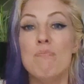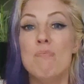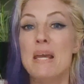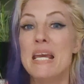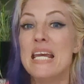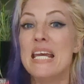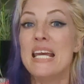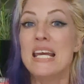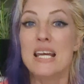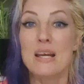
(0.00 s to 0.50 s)

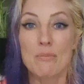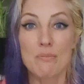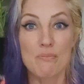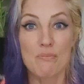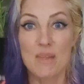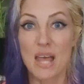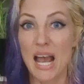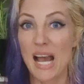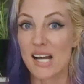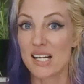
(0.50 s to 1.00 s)

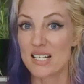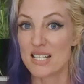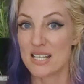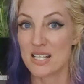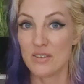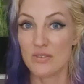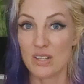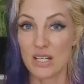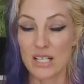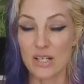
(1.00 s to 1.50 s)
being
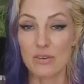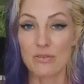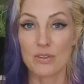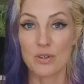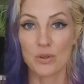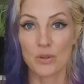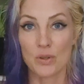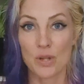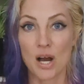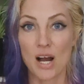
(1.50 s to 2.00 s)
activity of
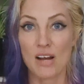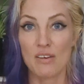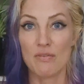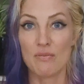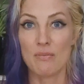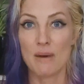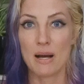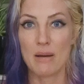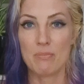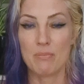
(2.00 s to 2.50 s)
your life
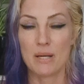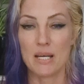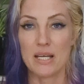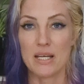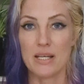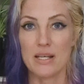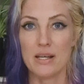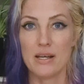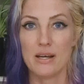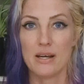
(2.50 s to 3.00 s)
might
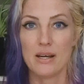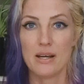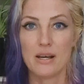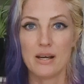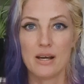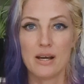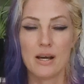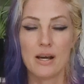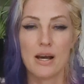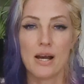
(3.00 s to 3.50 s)
be?
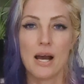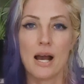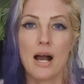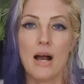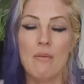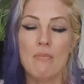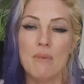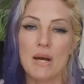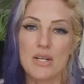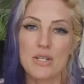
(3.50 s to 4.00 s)

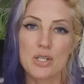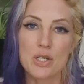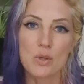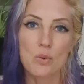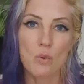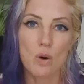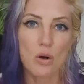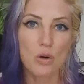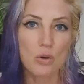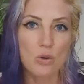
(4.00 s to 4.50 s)

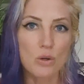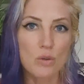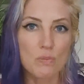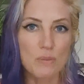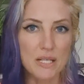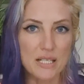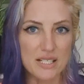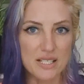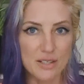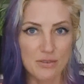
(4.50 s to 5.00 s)
Imagine what could
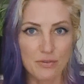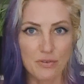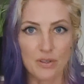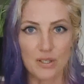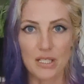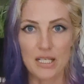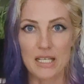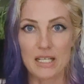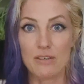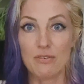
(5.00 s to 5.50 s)
be
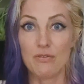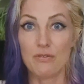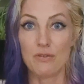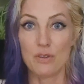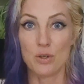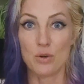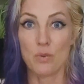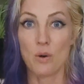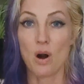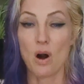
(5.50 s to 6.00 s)
different if
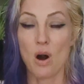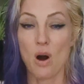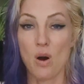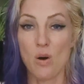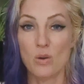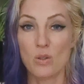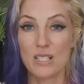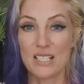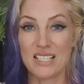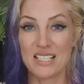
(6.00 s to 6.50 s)
you were
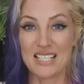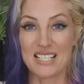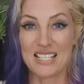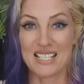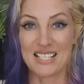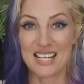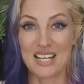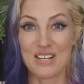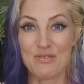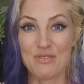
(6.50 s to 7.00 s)
holding
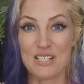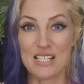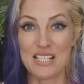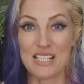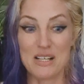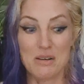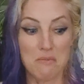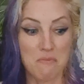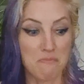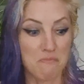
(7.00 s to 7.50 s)
this
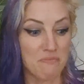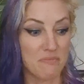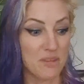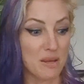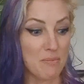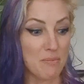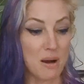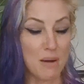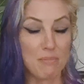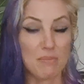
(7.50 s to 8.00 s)
safety.
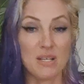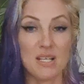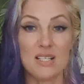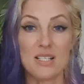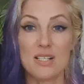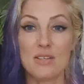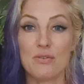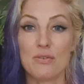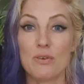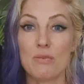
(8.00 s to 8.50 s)
There might be a
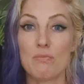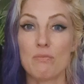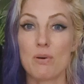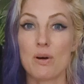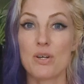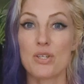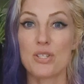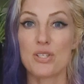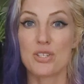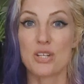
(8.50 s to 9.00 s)
different
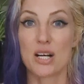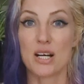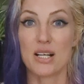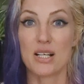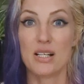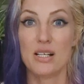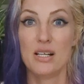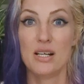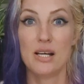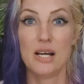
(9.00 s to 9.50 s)
posture,
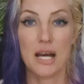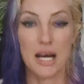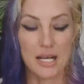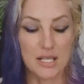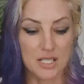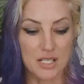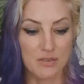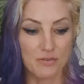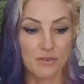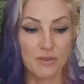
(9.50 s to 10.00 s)
a
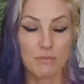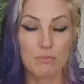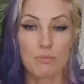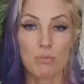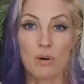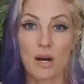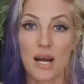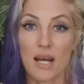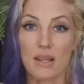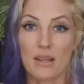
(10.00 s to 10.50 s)
different
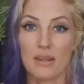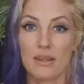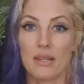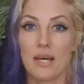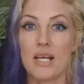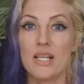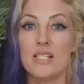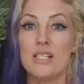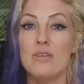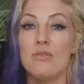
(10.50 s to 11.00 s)
breath,
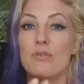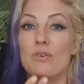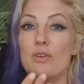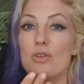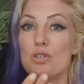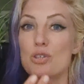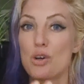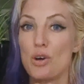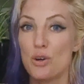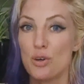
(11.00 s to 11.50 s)
a
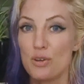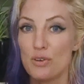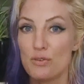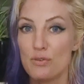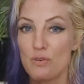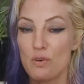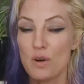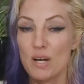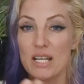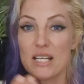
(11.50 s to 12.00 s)
different tone of
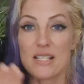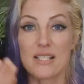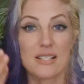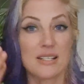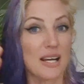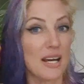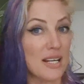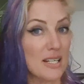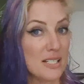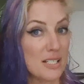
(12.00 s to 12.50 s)

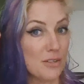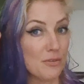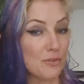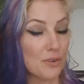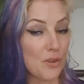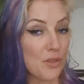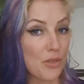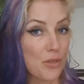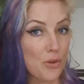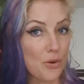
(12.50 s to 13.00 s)
voice, a
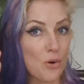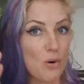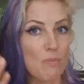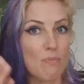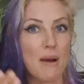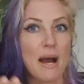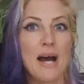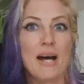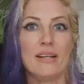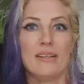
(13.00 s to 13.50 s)
different thought
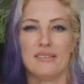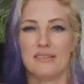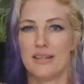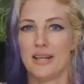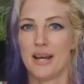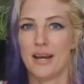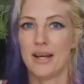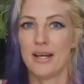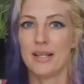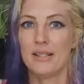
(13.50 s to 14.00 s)
pattern,
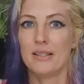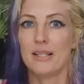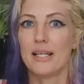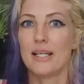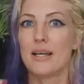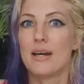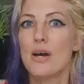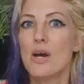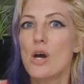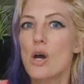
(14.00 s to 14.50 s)
yeah?
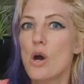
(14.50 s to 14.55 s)
Like,